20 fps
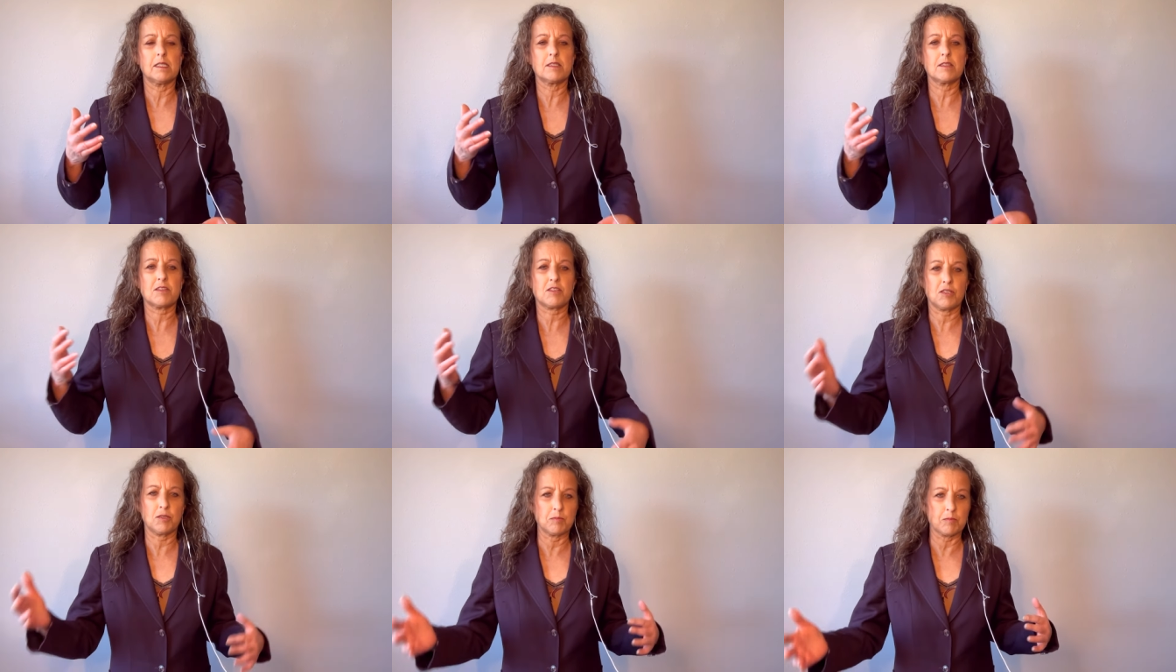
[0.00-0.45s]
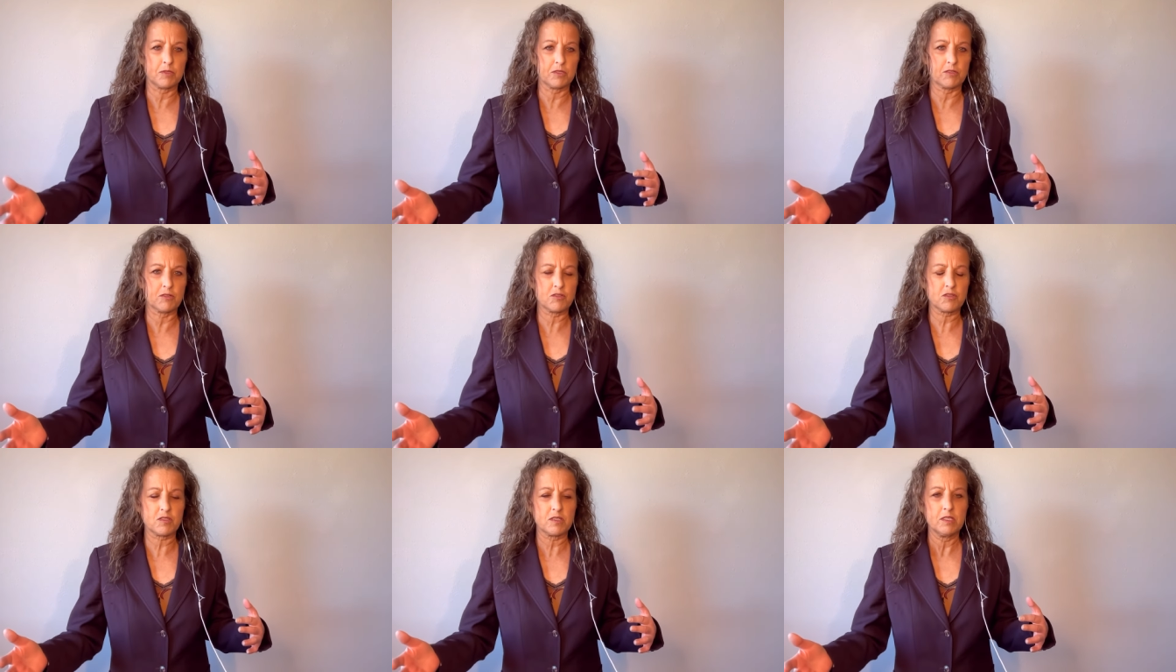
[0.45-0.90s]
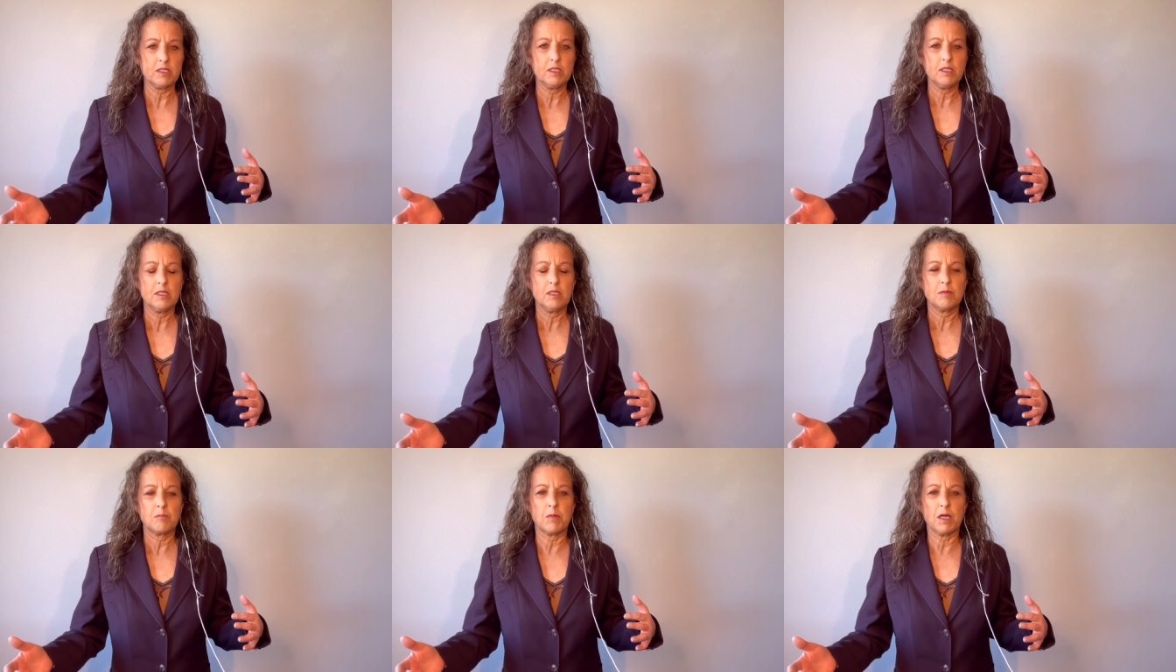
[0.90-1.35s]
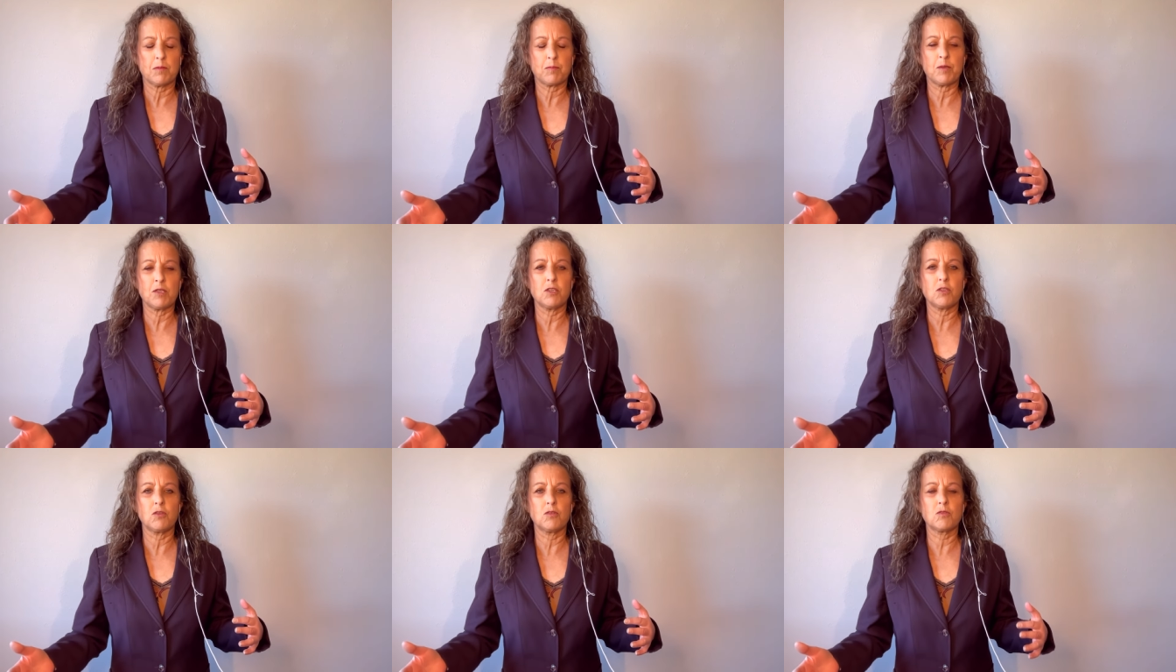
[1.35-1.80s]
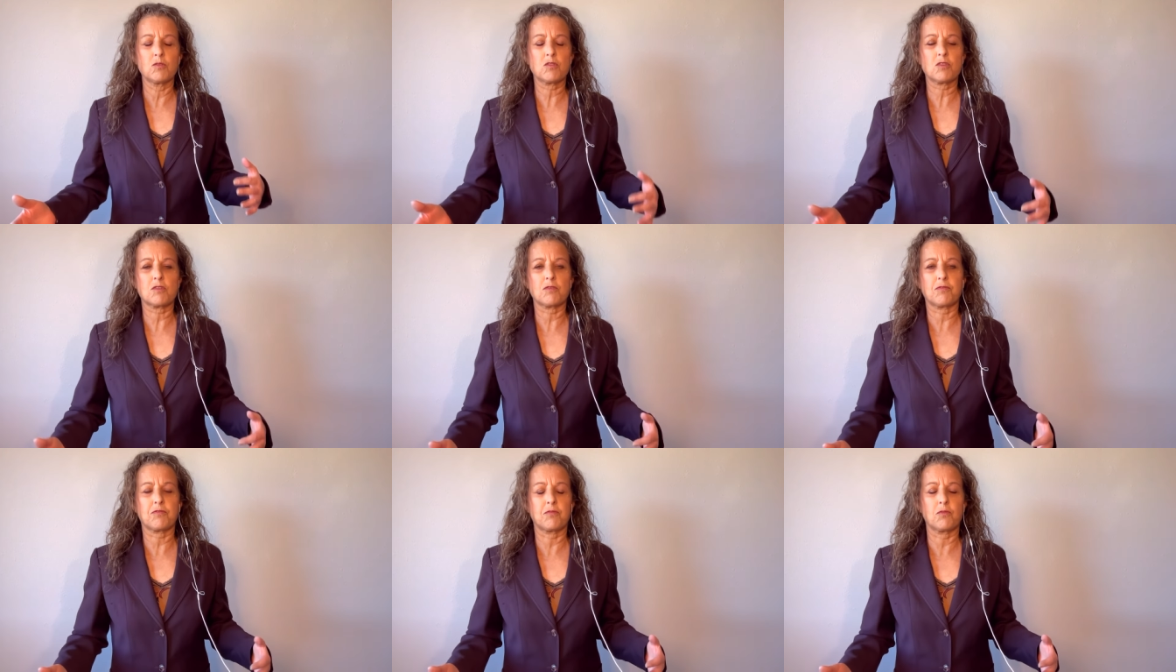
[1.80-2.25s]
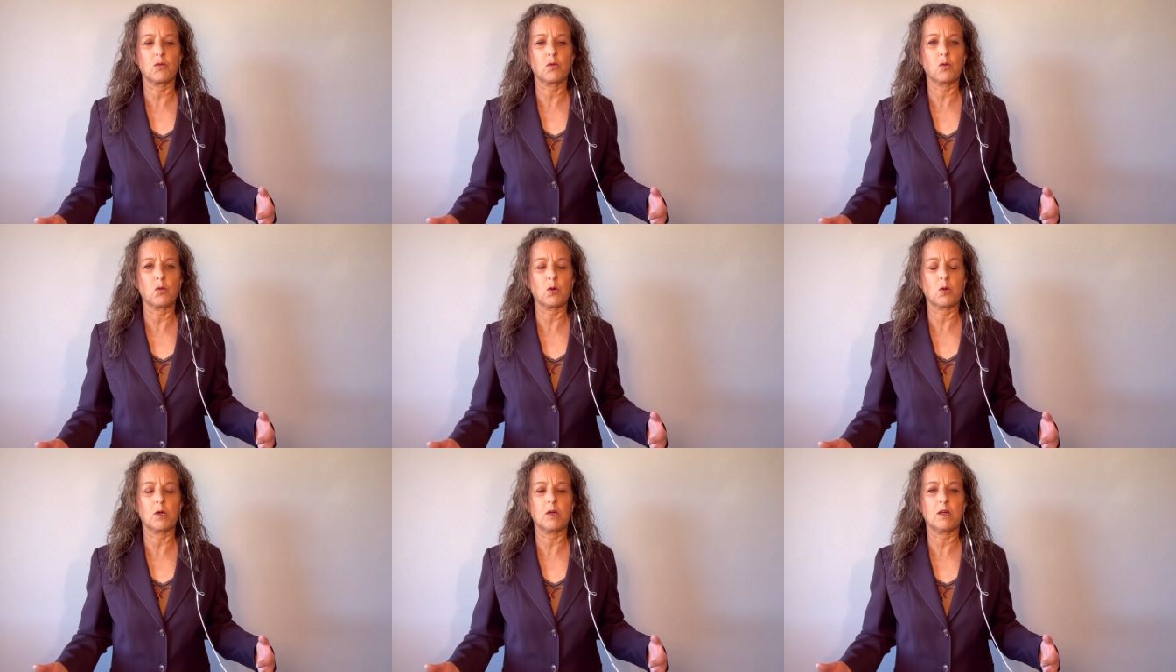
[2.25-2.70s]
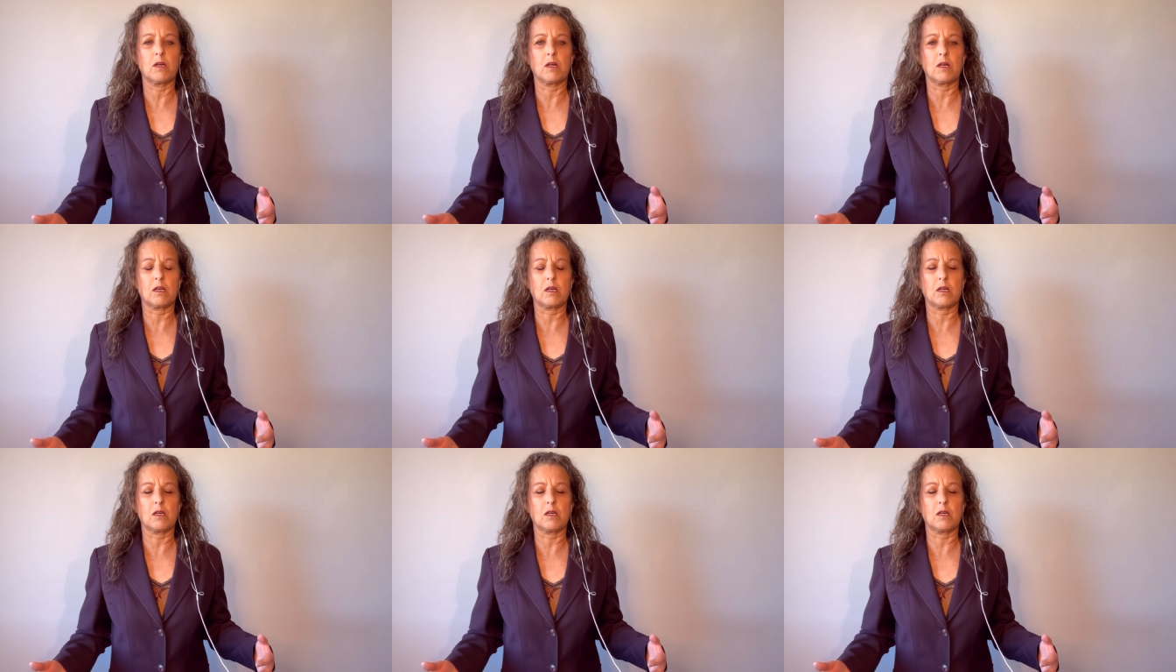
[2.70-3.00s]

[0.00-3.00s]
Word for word: Timbers might be used for